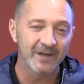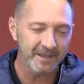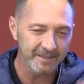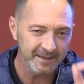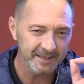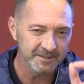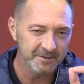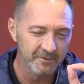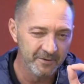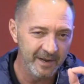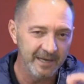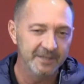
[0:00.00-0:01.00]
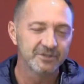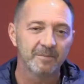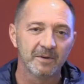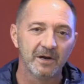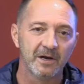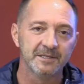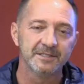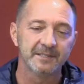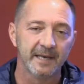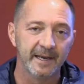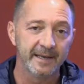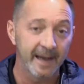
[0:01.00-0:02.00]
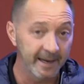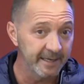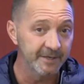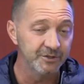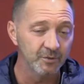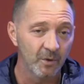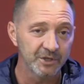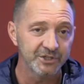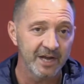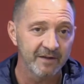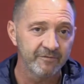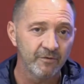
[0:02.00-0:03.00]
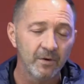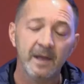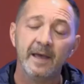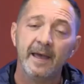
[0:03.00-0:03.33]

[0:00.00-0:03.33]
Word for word: So I think he's a really top class uh, young kid to watch out for.